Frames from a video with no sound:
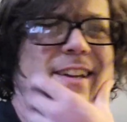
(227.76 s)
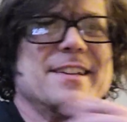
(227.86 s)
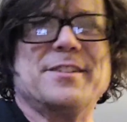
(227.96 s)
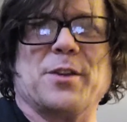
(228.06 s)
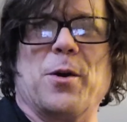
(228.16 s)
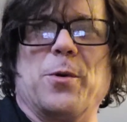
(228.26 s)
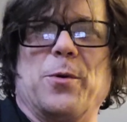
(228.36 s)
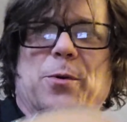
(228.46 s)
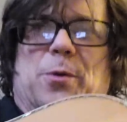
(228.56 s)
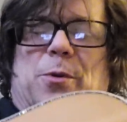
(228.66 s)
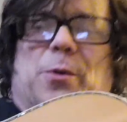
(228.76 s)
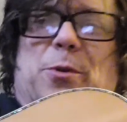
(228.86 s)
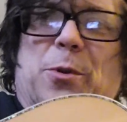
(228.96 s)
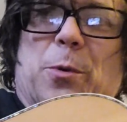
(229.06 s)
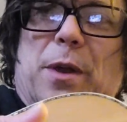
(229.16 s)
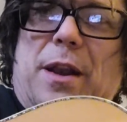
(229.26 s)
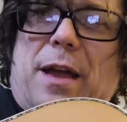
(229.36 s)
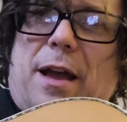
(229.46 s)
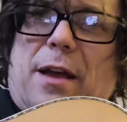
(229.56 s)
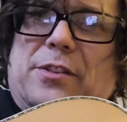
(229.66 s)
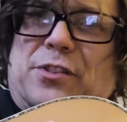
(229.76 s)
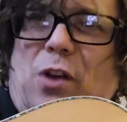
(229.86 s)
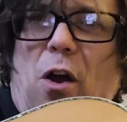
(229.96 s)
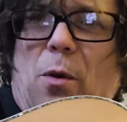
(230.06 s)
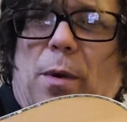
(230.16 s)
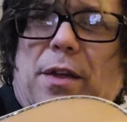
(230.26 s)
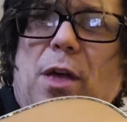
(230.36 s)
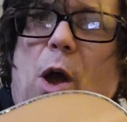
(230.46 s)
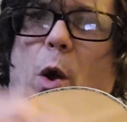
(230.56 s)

So you would start with